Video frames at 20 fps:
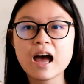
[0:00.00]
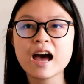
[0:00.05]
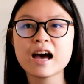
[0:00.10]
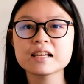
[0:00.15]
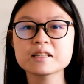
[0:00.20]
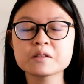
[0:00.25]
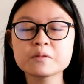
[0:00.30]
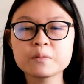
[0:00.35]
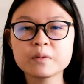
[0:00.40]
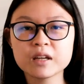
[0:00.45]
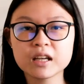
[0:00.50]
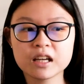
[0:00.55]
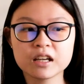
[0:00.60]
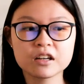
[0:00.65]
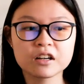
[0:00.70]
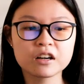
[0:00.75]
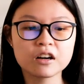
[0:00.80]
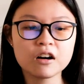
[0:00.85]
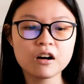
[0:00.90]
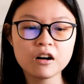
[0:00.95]
as a
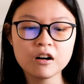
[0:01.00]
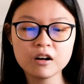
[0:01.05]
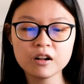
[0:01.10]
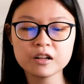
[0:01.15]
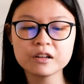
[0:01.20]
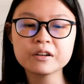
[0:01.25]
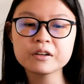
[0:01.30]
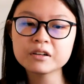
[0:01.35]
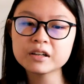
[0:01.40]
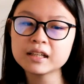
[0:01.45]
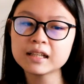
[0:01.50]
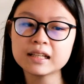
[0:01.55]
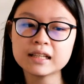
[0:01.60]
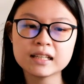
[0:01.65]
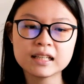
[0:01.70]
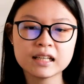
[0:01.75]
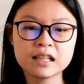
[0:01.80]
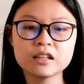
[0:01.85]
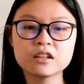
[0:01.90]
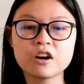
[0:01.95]
beginner, all you really
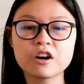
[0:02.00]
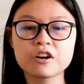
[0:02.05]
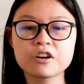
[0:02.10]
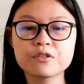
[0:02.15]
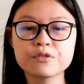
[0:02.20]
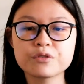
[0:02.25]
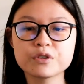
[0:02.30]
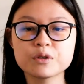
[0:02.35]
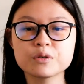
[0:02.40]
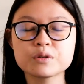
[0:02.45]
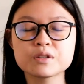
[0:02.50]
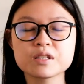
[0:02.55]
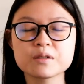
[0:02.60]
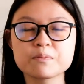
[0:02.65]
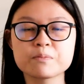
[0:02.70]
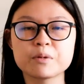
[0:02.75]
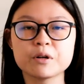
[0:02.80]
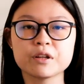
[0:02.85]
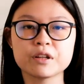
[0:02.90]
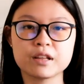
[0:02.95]
need are a few
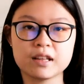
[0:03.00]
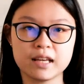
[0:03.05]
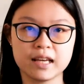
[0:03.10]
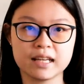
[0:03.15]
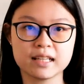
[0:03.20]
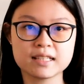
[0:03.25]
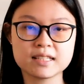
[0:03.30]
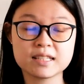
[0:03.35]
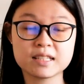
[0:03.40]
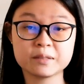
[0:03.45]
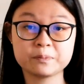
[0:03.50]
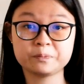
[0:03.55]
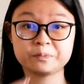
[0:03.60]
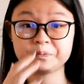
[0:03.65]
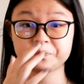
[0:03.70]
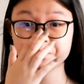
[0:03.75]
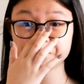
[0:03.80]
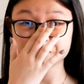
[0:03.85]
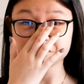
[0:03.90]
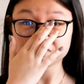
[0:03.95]
simple things.
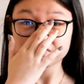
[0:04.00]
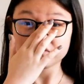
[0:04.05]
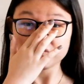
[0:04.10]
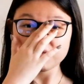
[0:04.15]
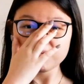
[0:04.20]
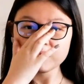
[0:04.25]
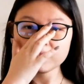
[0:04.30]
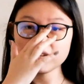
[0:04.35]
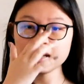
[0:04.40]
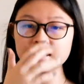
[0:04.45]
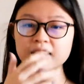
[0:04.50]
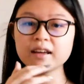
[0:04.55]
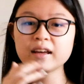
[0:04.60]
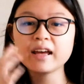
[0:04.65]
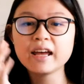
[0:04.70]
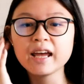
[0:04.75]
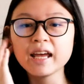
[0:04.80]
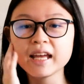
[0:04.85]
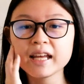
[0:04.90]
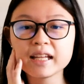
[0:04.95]

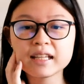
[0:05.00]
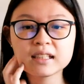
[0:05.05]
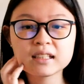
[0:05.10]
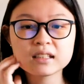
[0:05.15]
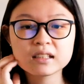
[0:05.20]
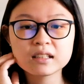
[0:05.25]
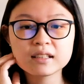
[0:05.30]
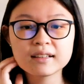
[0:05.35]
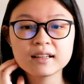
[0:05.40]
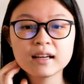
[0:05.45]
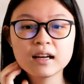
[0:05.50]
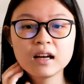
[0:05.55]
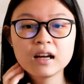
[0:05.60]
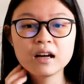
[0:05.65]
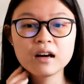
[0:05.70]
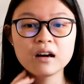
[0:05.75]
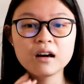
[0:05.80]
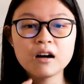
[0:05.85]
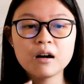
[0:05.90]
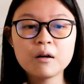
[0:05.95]
And
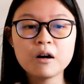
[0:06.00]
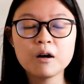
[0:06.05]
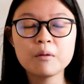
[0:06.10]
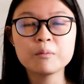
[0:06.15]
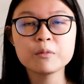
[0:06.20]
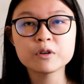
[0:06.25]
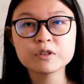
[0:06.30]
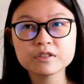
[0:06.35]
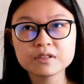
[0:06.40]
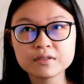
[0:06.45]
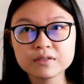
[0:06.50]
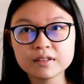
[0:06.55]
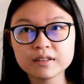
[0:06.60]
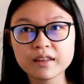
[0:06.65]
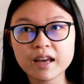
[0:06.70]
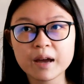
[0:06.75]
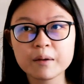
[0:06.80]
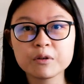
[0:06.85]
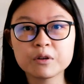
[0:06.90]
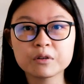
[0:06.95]
most of the
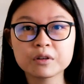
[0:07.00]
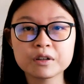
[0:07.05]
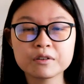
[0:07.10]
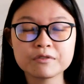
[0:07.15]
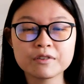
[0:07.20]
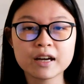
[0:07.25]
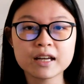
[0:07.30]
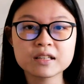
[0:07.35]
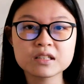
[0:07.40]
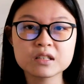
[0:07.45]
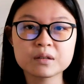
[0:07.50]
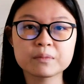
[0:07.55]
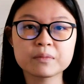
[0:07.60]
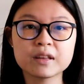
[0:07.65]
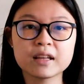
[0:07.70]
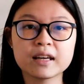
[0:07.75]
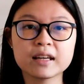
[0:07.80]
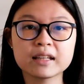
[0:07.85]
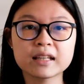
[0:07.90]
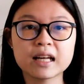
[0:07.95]
time, you can find
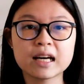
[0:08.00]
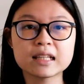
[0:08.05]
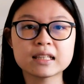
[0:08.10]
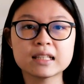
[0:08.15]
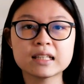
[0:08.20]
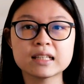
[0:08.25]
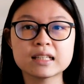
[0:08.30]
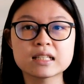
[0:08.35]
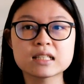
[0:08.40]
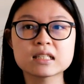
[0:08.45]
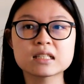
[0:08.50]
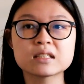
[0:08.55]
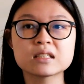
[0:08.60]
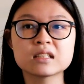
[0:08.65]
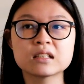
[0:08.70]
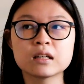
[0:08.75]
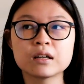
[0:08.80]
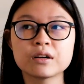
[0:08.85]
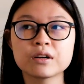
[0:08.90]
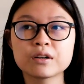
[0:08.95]
something that is
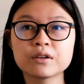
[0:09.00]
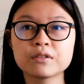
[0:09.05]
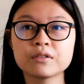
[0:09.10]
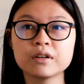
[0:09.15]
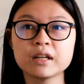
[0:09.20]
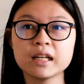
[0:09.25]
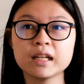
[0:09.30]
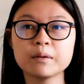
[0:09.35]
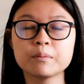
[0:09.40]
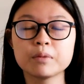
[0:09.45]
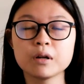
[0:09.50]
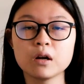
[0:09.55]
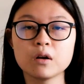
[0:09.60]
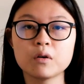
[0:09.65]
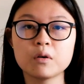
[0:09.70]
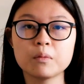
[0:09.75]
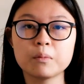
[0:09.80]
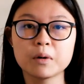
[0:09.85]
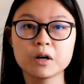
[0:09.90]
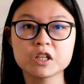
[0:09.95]
really
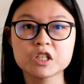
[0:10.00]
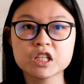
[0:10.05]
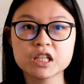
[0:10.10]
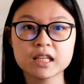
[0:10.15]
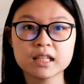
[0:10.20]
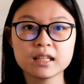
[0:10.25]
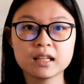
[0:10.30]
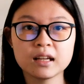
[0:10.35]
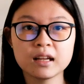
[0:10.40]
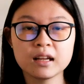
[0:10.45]
below budget.